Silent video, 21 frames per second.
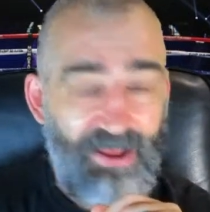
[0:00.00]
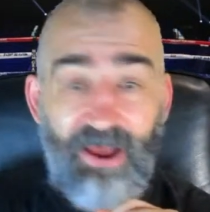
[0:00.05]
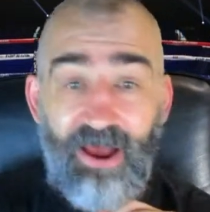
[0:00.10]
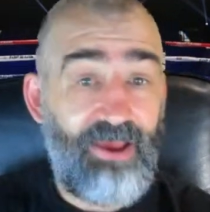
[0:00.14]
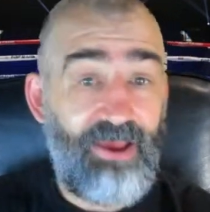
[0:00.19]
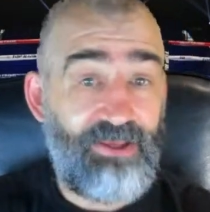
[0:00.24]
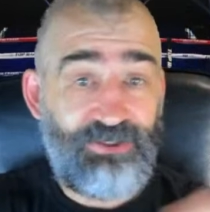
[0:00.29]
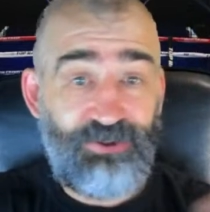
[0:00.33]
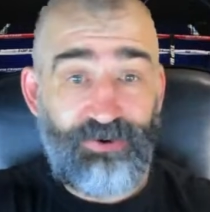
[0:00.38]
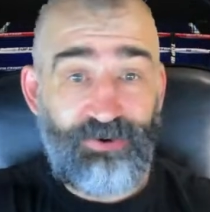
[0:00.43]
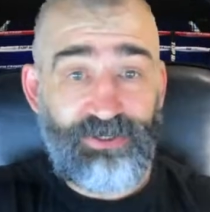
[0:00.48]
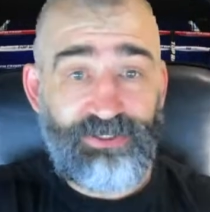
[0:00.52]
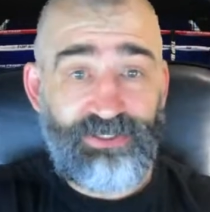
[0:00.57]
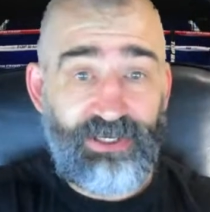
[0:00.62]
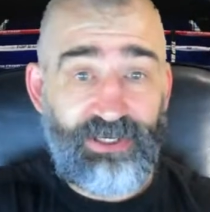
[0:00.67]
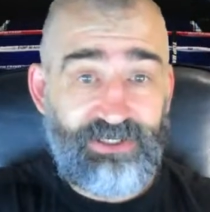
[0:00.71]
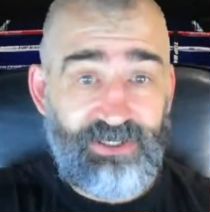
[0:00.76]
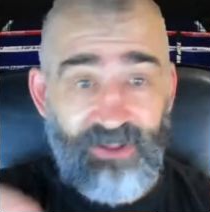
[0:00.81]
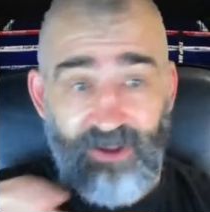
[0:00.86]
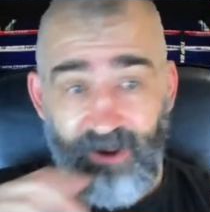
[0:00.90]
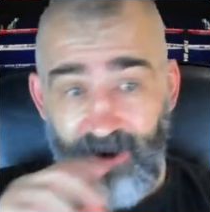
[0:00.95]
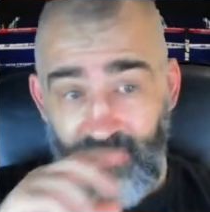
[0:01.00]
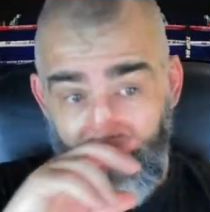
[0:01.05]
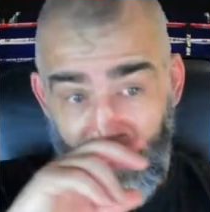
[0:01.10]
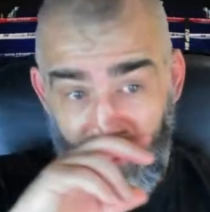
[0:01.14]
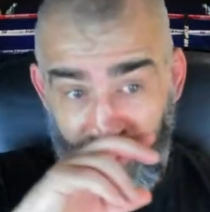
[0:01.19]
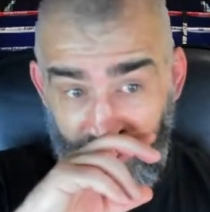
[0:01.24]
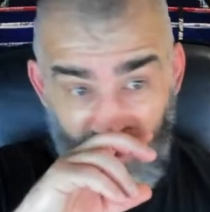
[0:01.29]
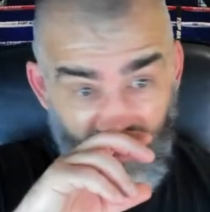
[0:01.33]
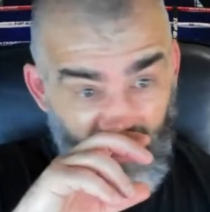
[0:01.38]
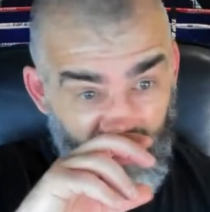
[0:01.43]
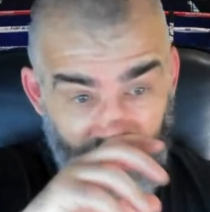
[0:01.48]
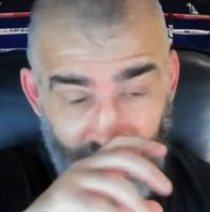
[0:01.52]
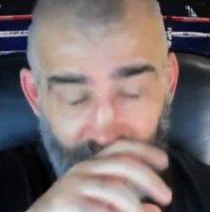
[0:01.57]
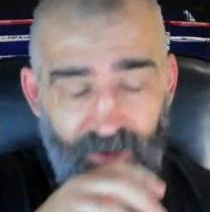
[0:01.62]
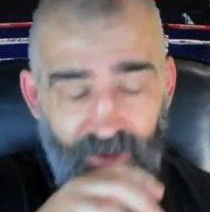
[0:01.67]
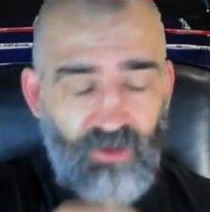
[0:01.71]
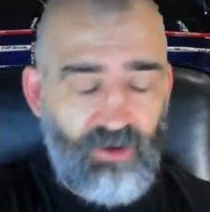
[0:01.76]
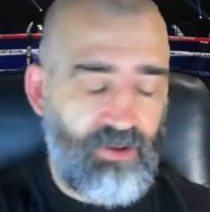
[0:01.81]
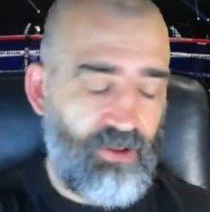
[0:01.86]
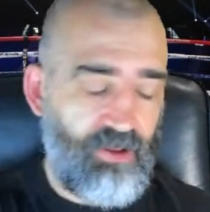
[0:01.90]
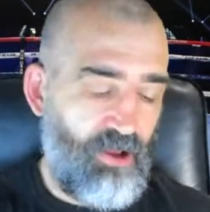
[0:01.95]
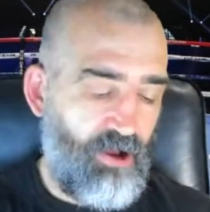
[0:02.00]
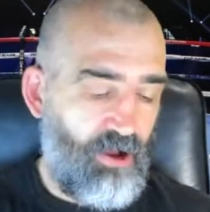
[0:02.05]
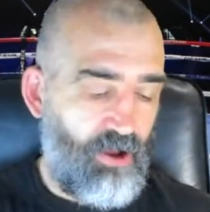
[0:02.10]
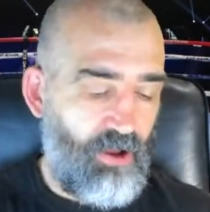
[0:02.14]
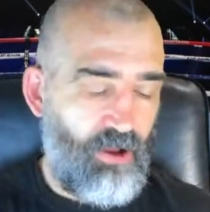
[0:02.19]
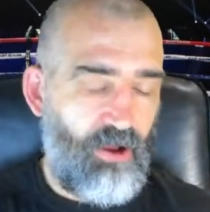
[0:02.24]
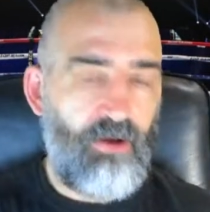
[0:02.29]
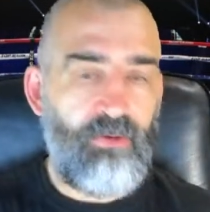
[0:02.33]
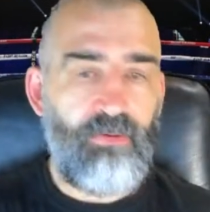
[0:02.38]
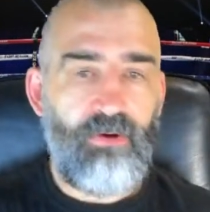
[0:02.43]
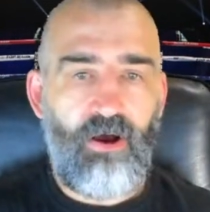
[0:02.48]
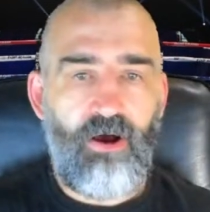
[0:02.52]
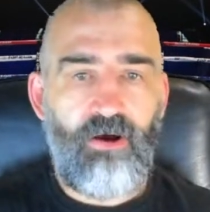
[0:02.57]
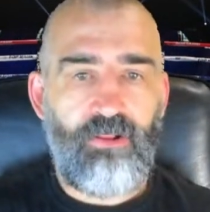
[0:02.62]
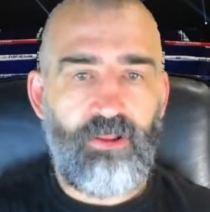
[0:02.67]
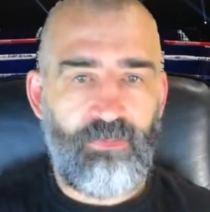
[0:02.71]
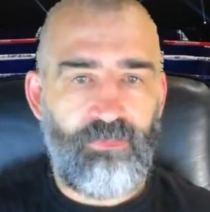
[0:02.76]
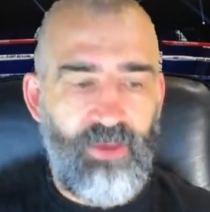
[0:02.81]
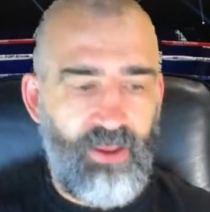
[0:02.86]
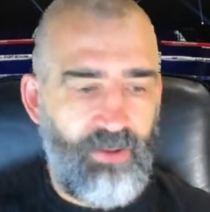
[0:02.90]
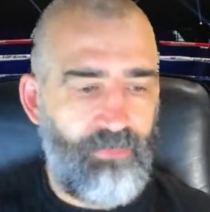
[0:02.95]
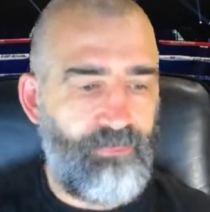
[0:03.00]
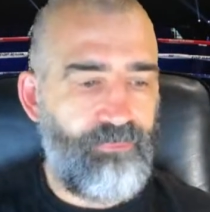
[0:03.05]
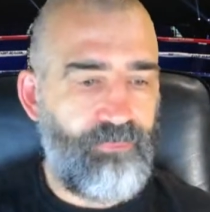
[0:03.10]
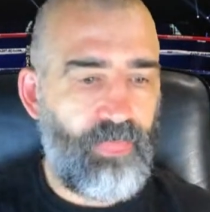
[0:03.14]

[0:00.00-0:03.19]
Hey, it's your decision though. I'll admit,